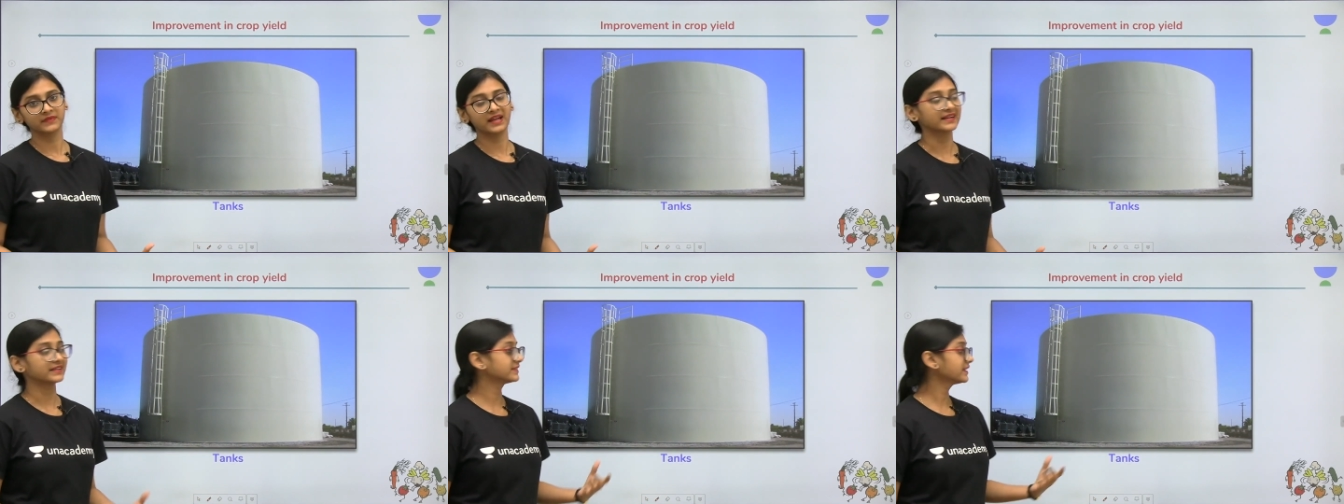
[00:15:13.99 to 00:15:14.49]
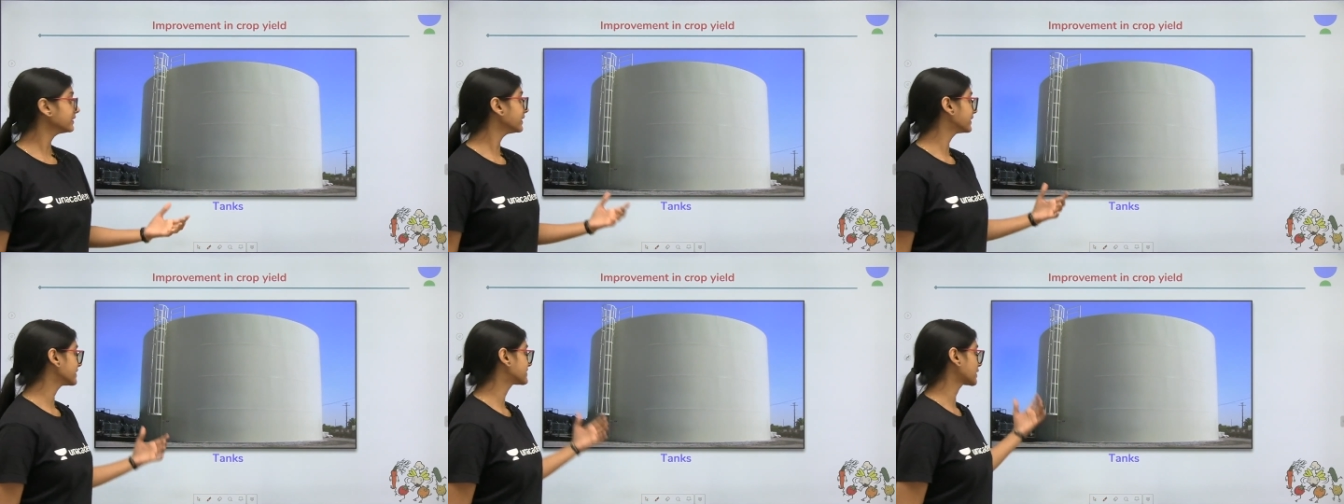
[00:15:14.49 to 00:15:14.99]
and then
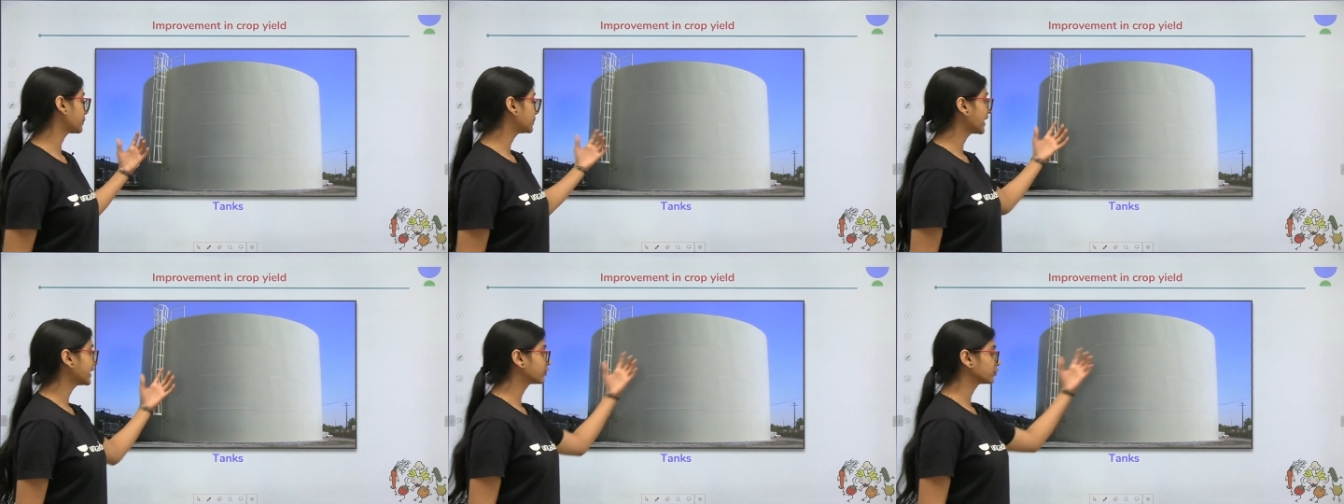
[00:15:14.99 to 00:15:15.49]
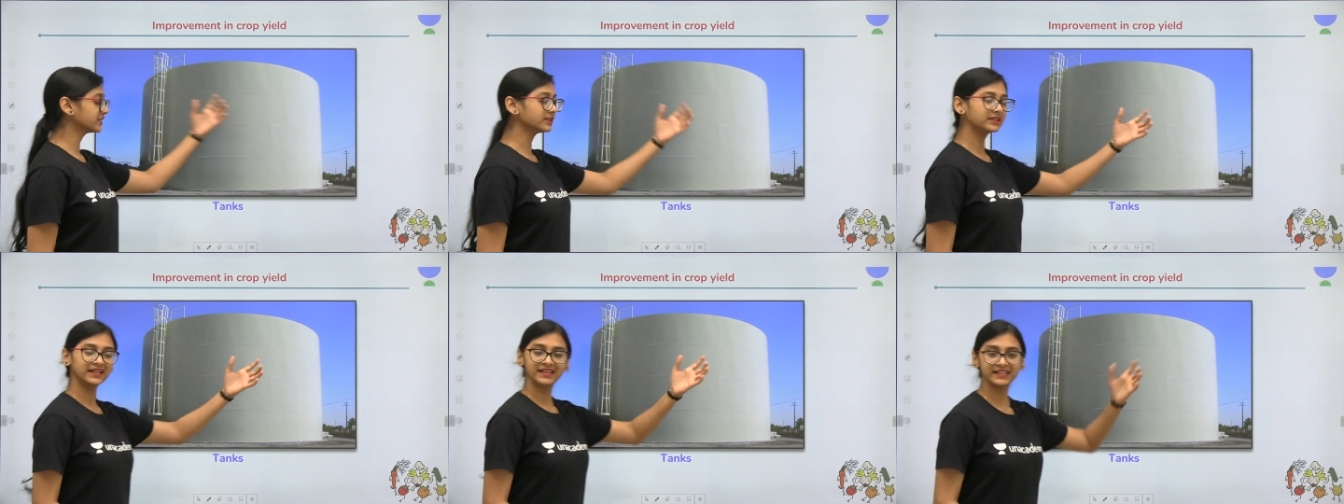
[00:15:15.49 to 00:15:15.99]
it is supplied to
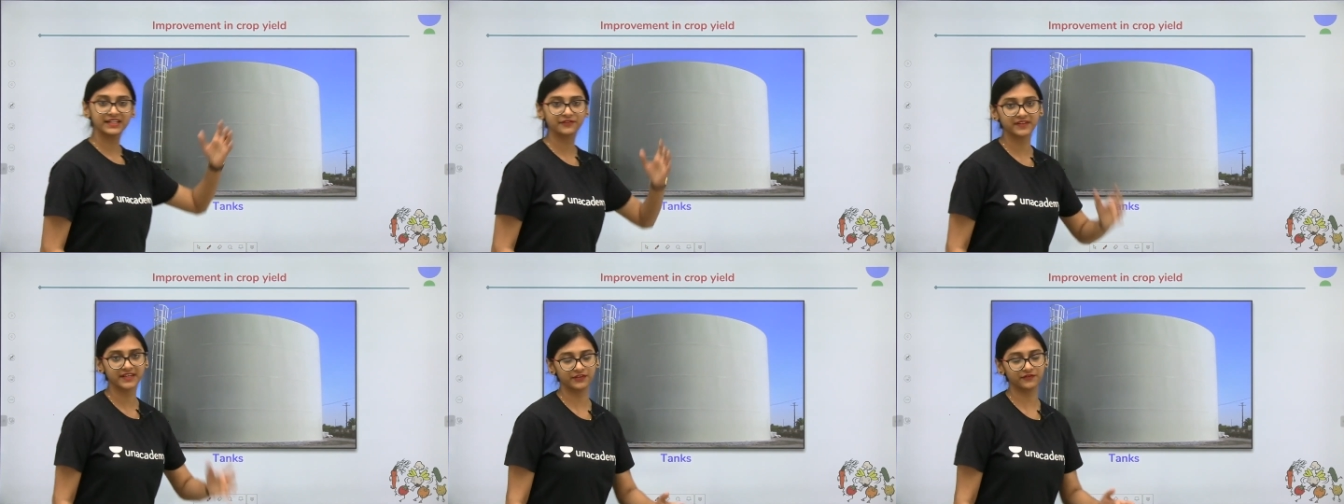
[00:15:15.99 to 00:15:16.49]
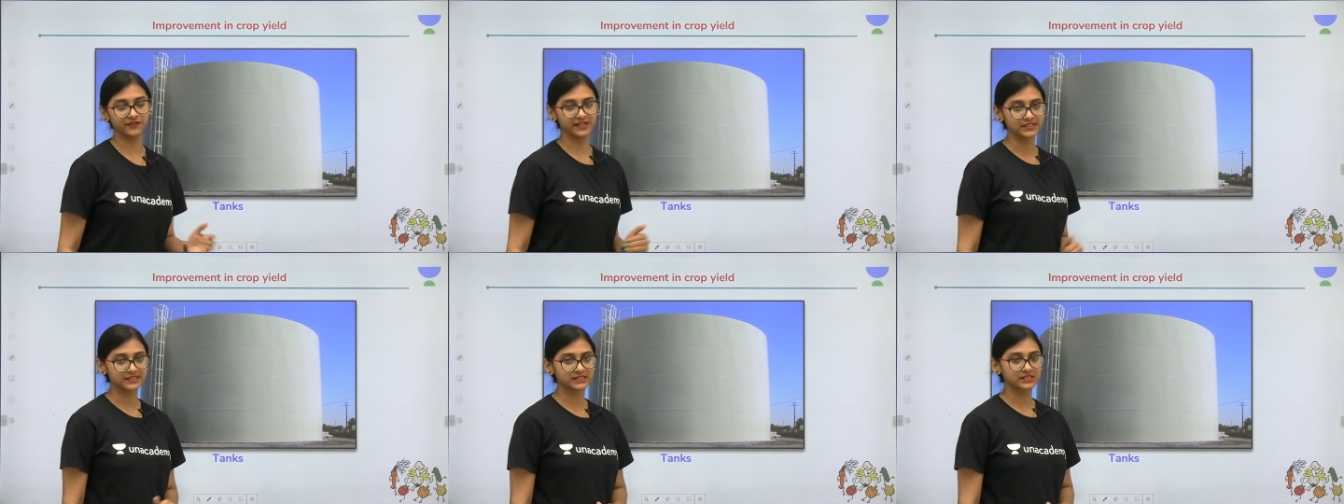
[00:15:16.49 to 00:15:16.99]
the different
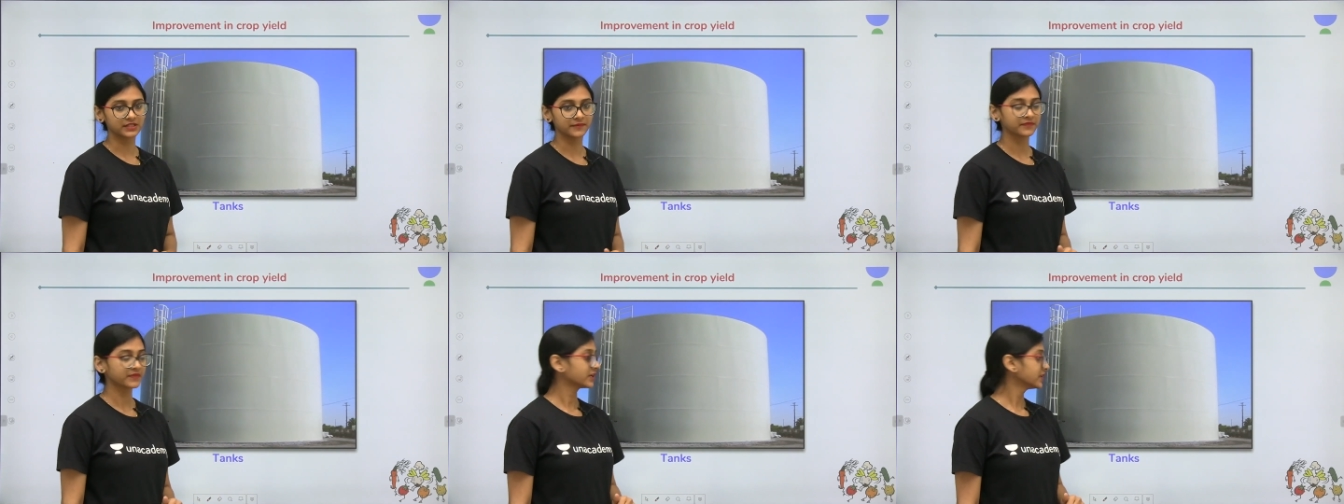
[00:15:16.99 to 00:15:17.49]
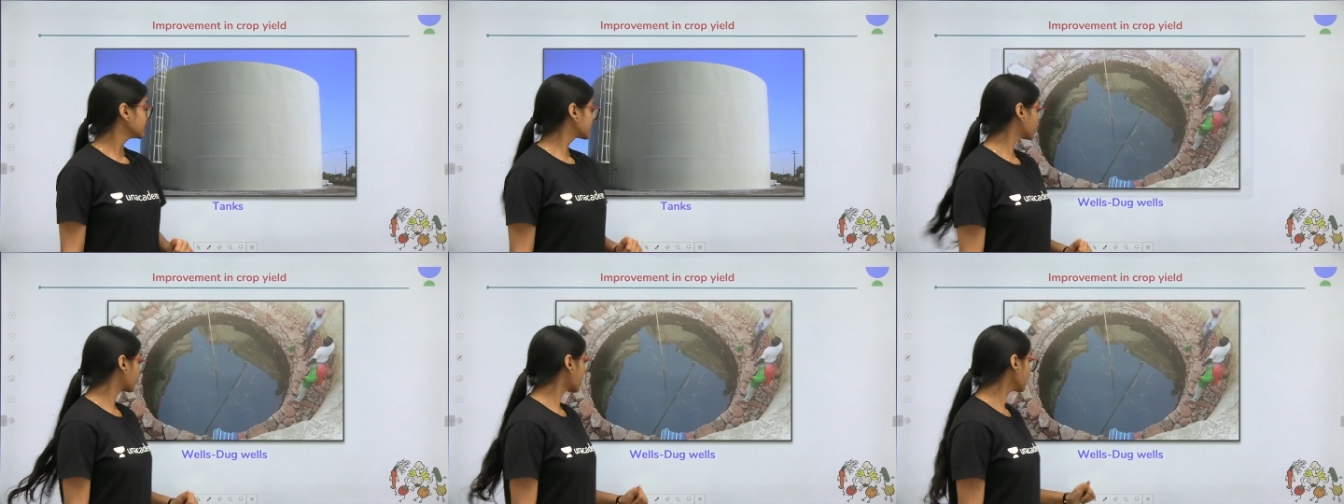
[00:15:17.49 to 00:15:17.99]
fields.
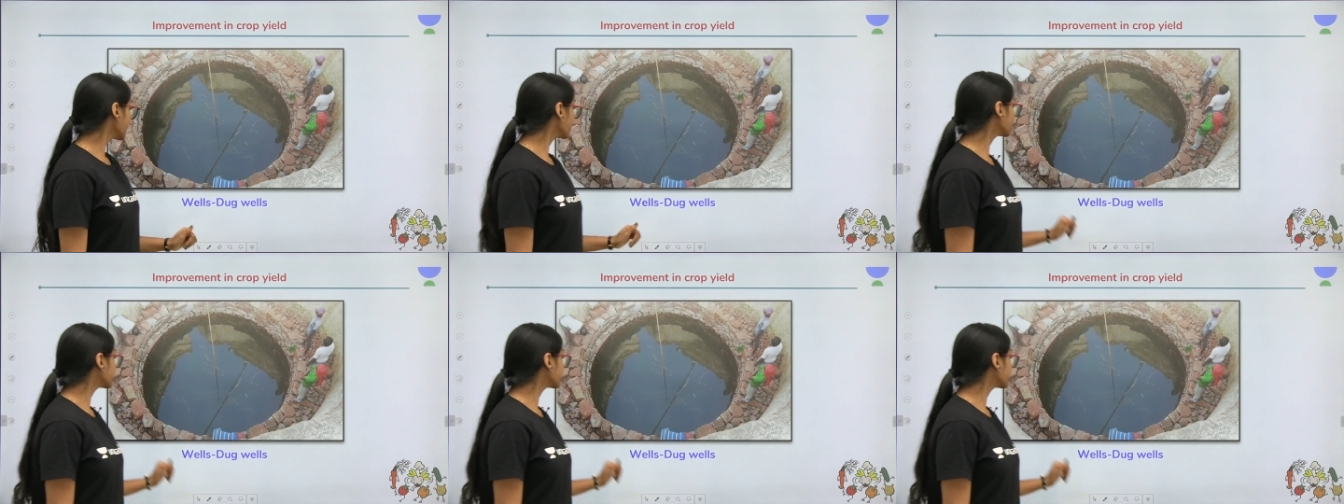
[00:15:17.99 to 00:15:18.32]
So coming to